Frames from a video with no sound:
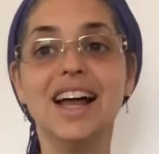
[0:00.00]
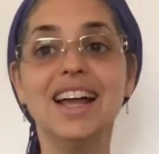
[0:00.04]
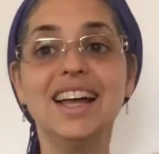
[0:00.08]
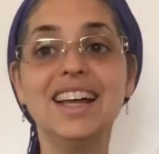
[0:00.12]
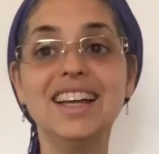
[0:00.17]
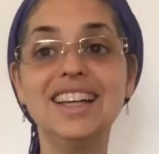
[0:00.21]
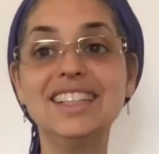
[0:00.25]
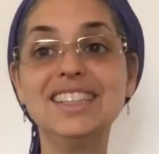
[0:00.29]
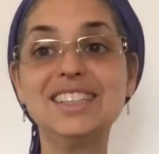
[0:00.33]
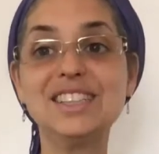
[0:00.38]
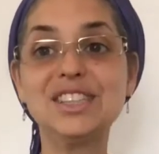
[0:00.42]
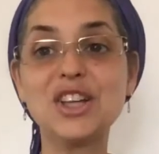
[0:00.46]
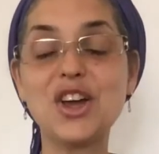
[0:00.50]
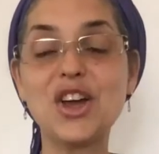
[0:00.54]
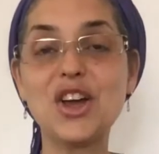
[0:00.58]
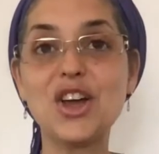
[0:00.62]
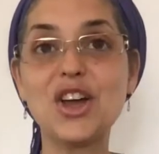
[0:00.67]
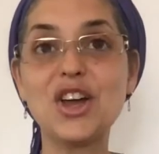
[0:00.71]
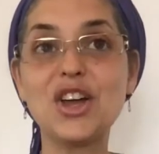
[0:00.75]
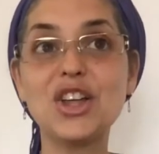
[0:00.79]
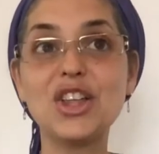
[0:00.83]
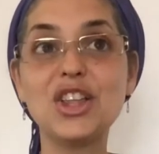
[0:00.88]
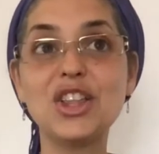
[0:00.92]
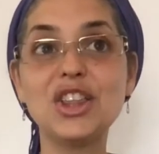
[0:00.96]
It's
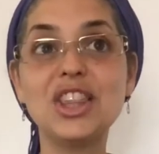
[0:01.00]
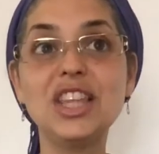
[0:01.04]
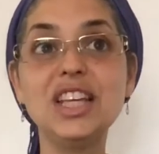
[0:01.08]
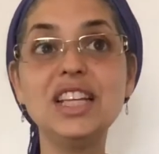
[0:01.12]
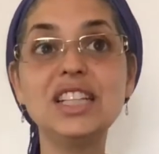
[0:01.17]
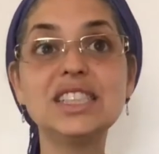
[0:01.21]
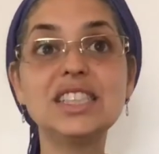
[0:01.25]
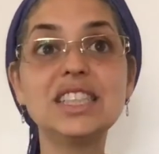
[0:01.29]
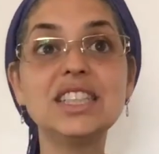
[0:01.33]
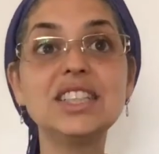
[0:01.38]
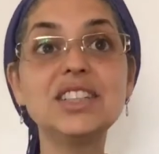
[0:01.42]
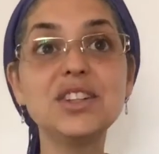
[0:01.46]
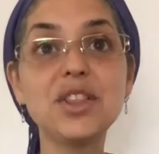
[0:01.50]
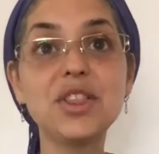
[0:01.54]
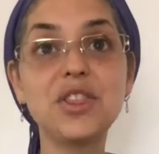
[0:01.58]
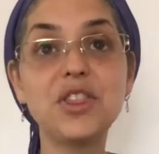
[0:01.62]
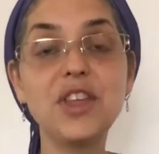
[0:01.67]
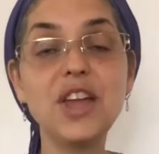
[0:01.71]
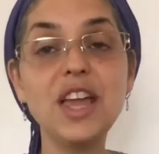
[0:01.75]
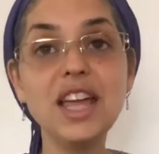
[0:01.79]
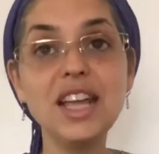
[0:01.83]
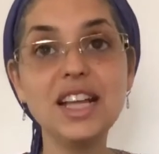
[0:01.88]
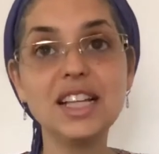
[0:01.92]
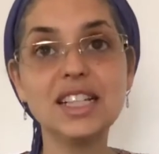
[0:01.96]
these little
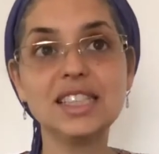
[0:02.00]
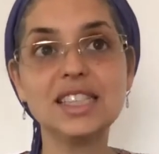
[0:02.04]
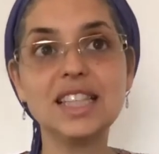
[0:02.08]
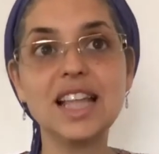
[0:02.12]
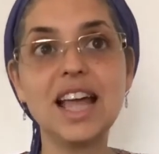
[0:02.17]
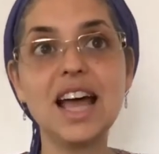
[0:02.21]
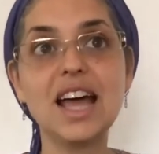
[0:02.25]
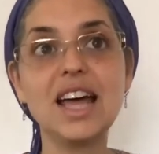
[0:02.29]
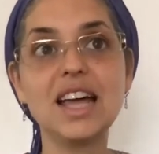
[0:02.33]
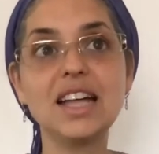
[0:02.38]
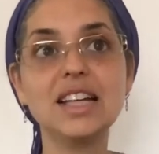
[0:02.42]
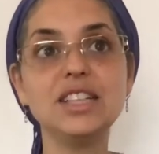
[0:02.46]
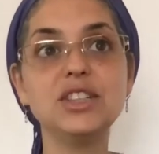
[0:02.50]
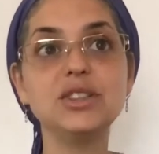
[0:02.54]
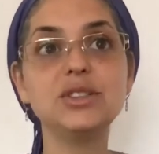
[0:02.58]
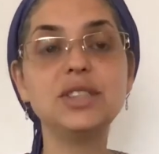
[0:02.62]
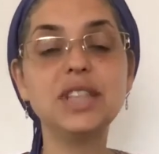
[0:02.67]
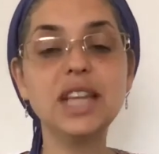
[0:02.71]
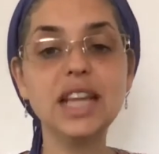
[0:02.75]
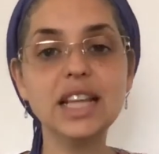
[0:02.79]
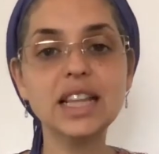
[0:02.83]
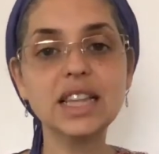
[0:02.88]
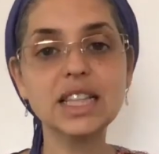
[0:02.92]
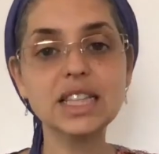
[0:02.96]
things that you
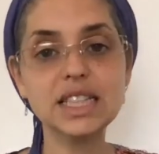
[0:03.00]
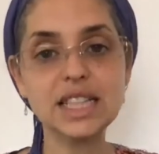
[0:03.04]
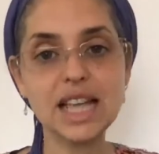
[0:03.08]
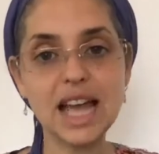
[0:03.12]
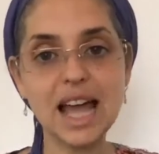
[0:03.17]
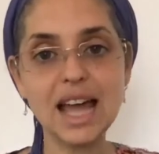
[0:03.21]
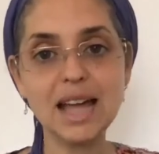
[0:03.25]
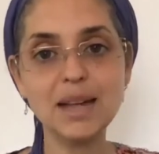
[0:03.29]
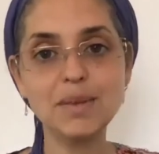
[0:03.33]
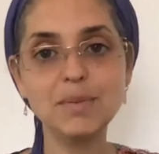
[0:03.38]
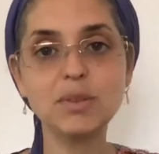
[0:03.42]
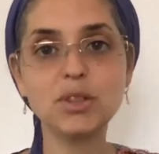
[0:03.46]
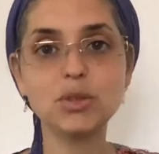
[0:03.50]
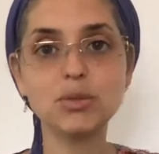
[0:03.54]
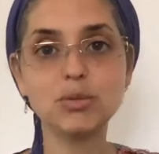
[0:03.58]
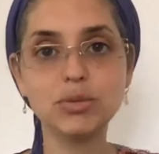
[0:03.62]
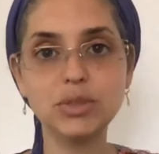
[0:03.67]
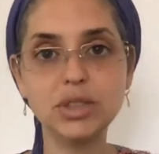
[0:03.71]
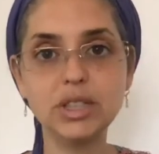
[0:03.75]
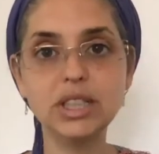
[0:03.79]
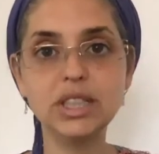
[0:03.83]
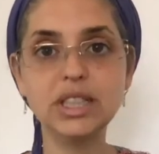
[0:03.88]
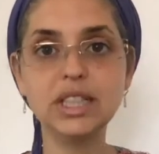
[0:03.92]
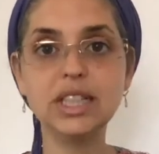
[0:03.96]
take the time to
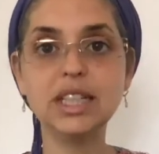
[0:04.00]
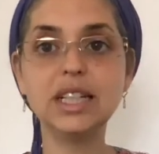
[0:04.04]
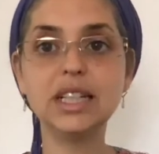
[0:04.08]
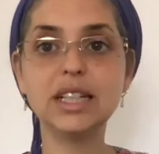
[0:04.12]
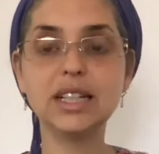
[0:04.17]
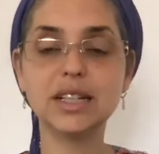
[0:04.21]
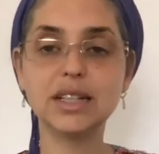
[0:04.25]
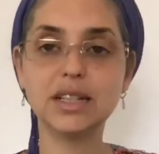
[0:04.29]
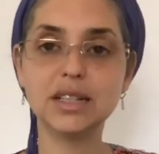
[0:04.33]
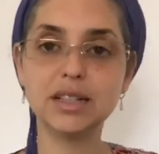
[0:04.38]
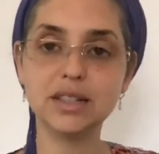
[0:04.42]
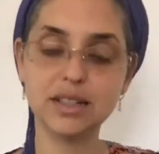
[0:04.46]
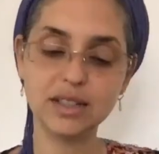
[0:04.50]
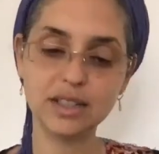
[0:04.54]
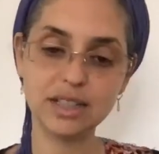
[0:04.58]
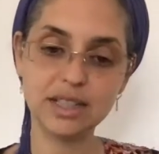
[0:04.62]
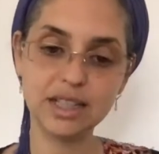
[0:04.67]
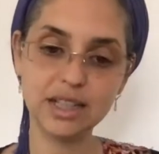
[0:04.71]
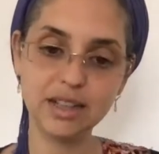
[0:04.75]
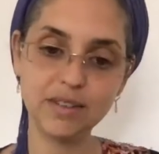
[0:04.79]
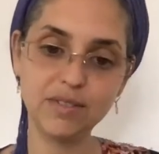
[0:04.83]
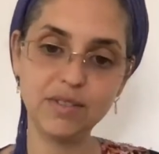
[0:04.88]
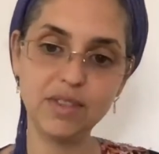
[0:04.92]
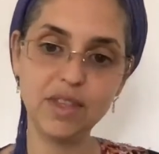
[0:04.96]
really
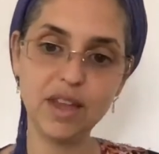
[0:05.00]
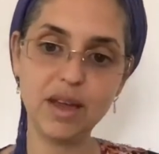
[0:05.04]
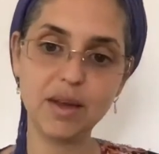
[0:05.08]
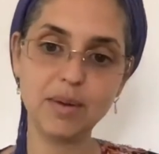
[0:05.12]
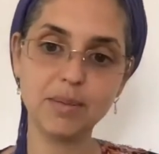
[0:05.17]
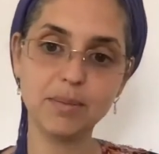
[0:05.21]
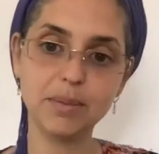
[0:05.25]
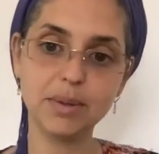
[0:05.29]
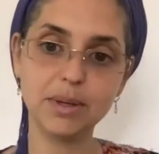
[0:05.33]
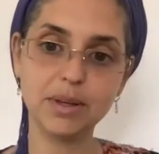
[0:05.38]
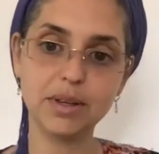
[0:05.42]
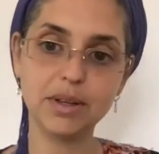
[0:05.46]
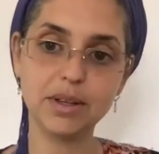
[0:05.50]
give them